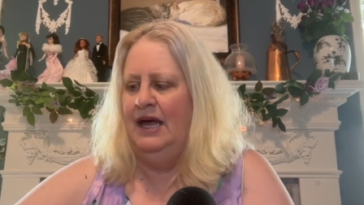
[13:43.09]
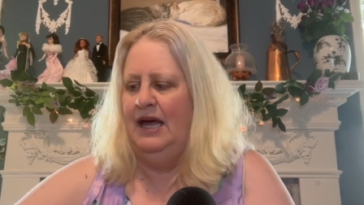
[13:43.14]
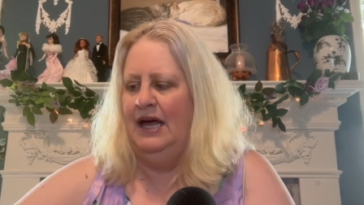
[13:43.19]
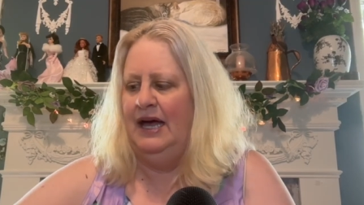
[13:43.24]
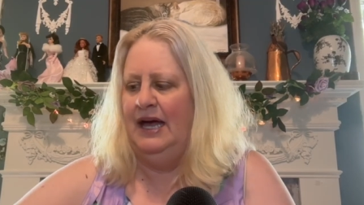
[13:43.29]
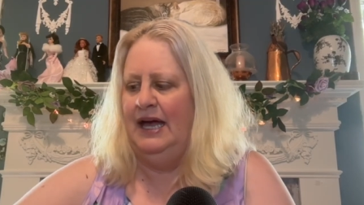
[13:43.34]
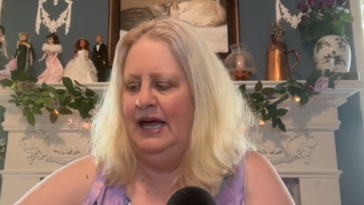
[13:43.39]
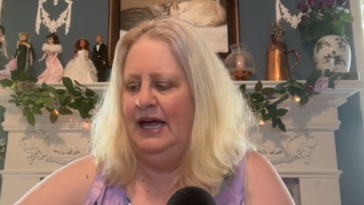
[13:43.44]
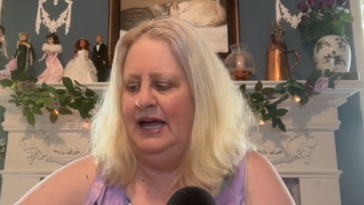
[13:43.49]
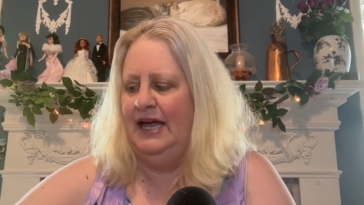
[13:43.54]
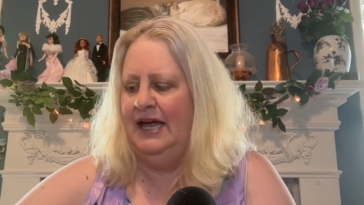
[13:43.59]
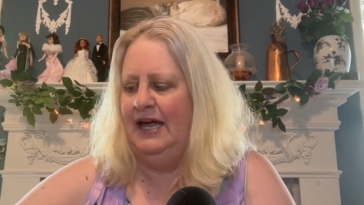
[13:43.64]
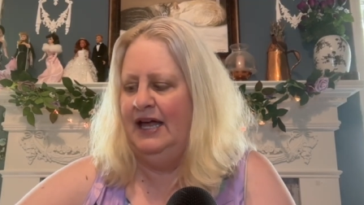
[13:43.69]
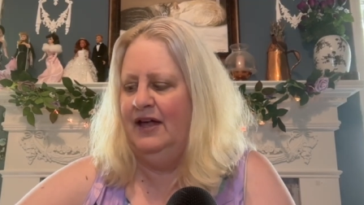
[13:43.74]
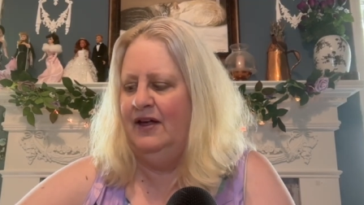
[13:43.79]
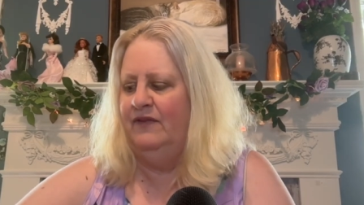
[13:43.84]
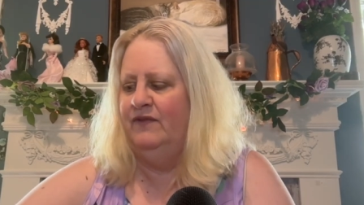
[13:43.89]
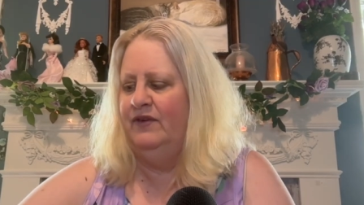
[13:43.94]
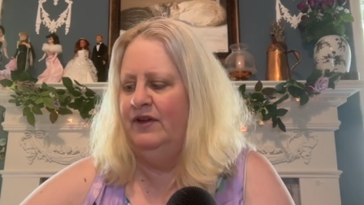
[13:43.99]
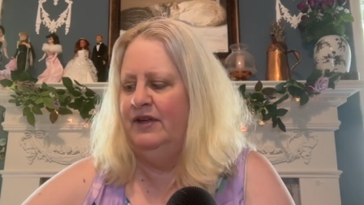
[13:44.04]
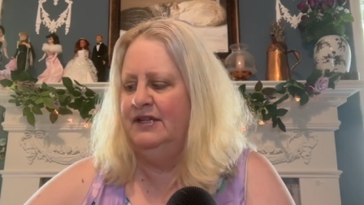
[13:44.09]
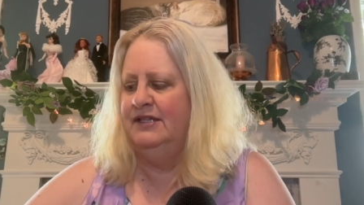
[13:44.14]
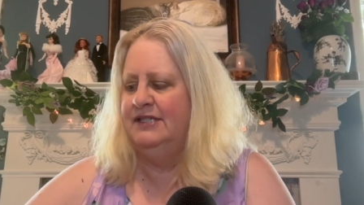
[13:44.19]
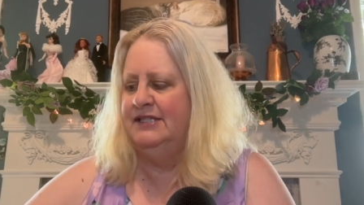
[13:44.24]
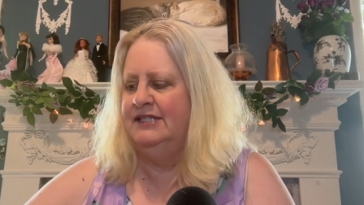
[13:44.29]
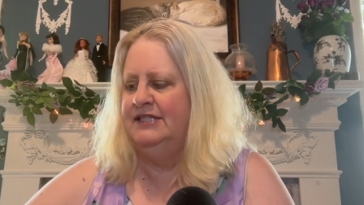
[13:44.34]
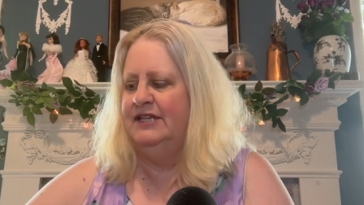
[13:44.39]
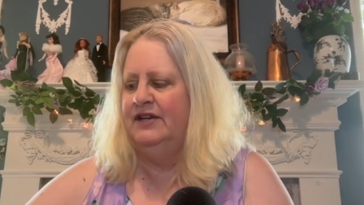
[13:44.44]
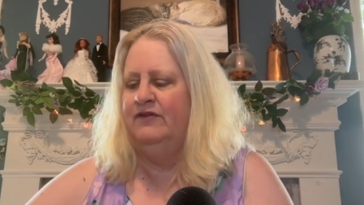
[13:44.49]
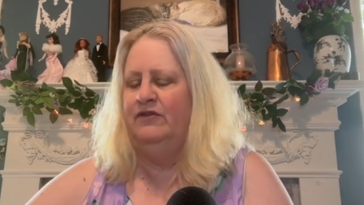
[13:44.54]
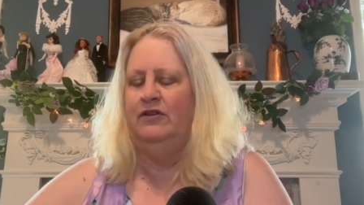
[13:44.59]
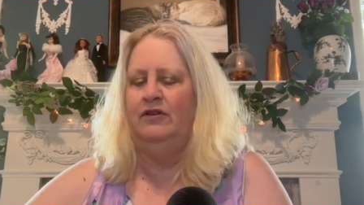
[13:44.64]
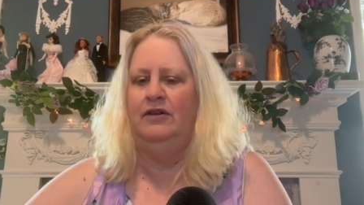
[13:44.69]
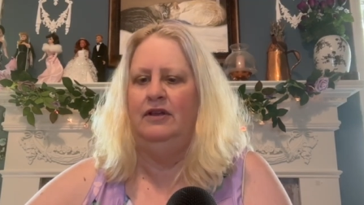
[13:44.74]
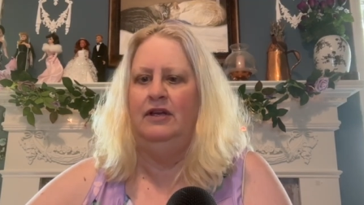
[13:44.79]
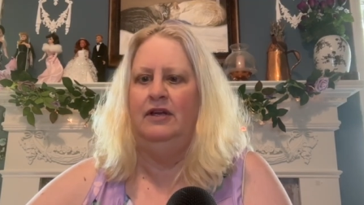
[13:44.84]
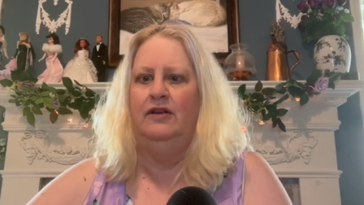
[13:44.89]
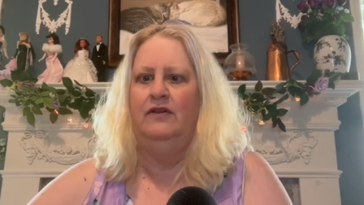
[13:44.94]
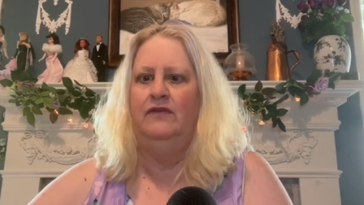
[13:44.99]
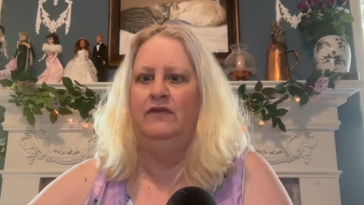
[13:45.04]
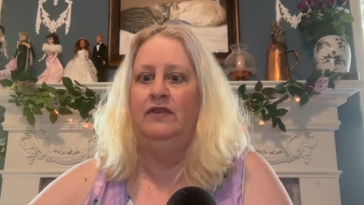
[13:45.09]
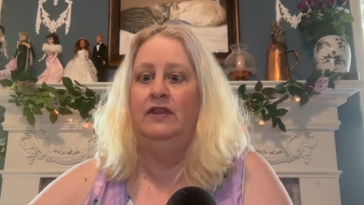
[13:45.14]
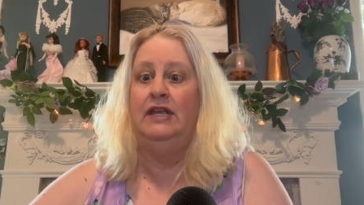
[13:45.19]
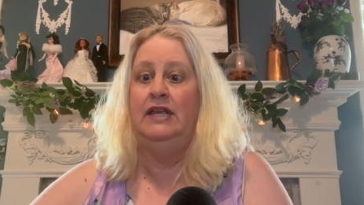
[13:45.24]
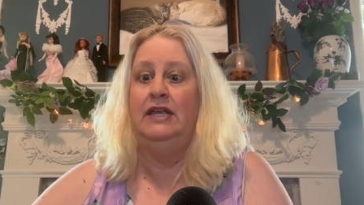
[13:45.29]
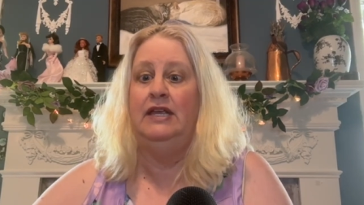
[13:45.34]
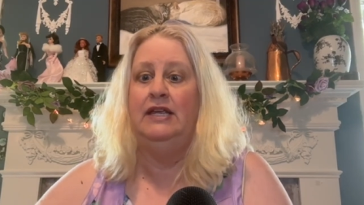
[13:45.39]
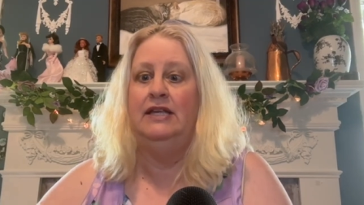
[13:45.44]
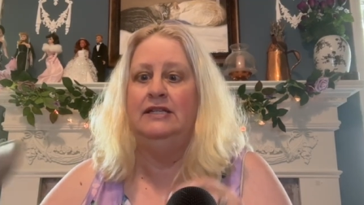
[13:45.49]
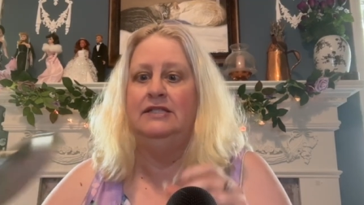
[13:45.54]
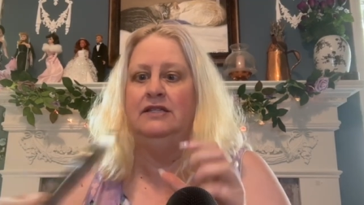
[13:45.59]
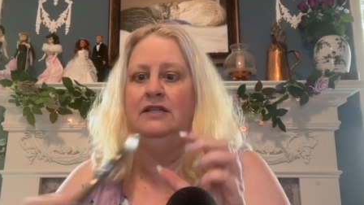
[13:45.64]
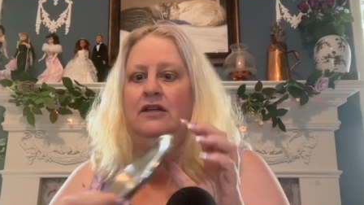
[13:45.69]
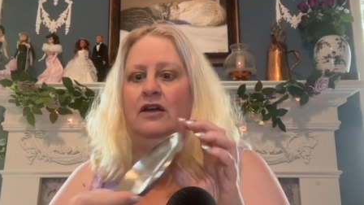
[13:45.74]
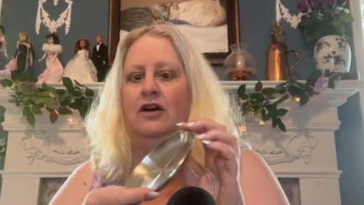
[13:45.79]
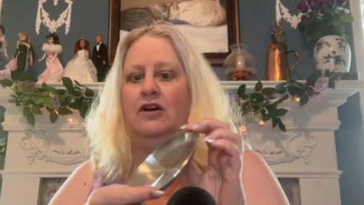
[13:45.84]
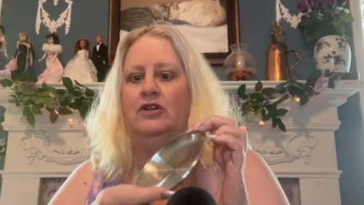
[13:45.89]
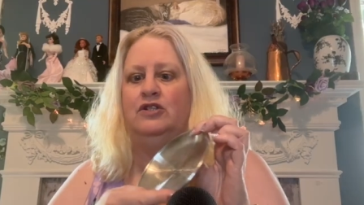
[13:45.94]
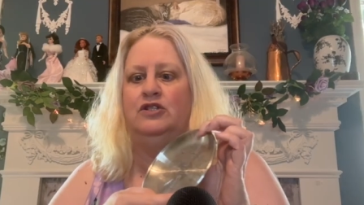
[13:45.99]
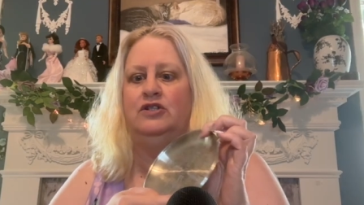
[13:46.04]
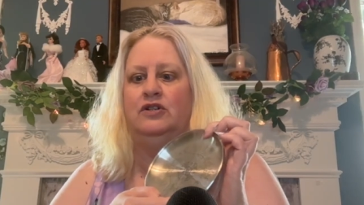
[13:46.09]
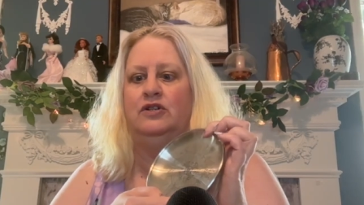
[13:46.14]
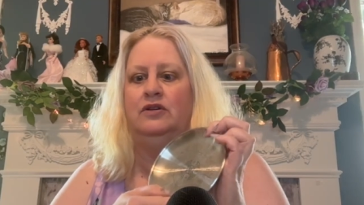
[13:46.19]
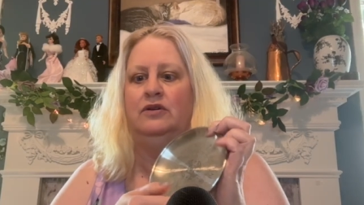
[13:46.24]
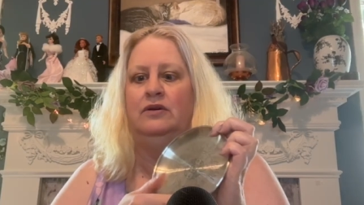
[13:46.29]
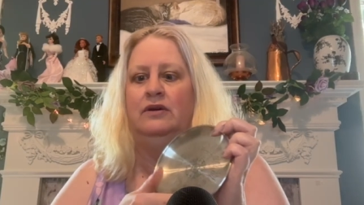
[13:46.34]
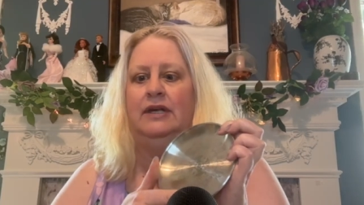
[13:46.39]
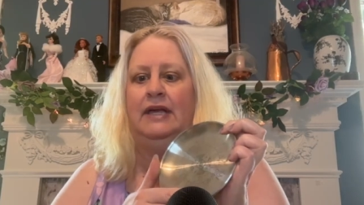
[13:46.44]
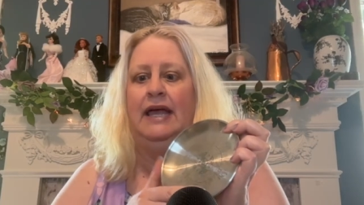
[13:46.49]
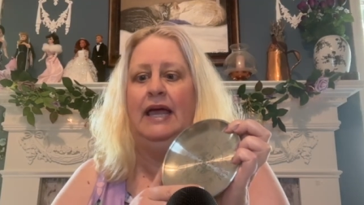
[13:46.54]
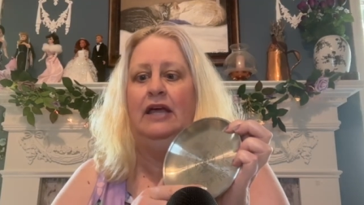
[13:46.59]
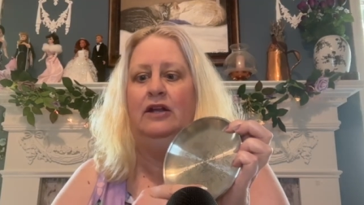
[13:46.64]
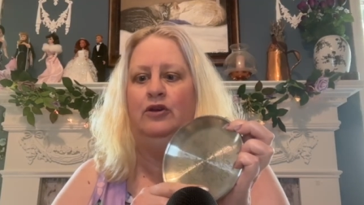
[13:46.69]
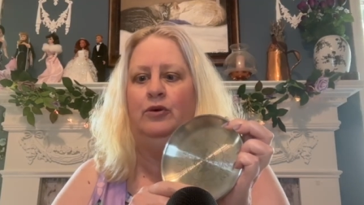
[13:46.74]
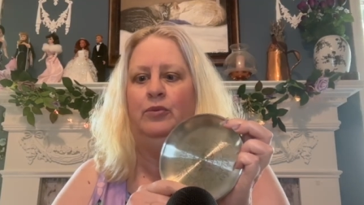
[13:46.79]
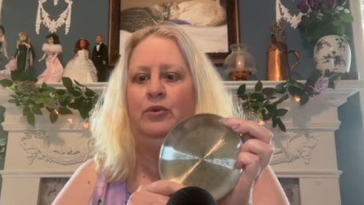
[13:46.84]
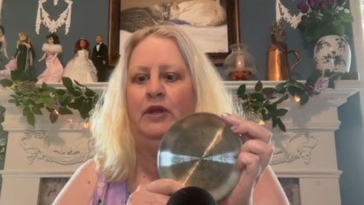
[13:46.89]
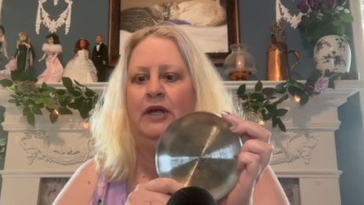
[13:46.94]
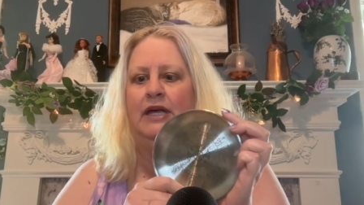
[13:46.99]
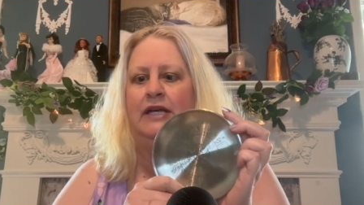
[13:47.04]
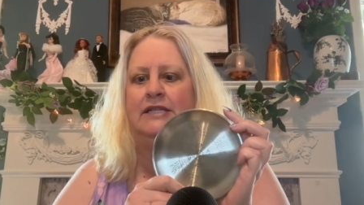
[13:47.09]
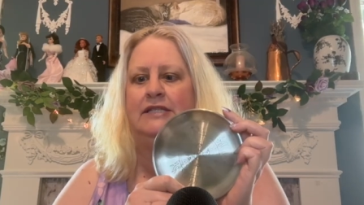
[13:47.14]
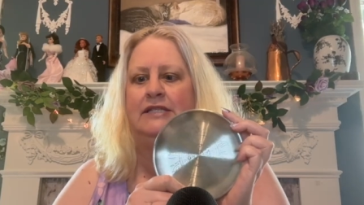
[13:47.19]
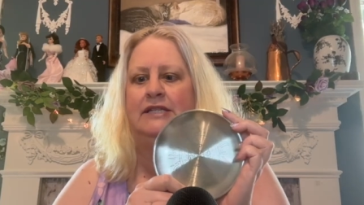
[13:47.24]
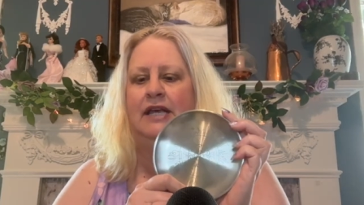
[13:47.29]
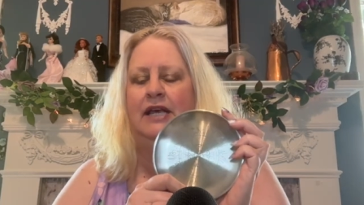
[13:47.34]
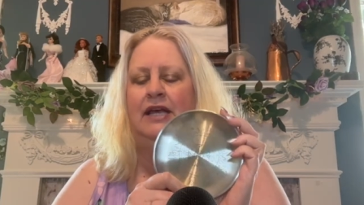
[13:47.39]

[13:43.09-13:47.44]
I have several of these larger candle plates.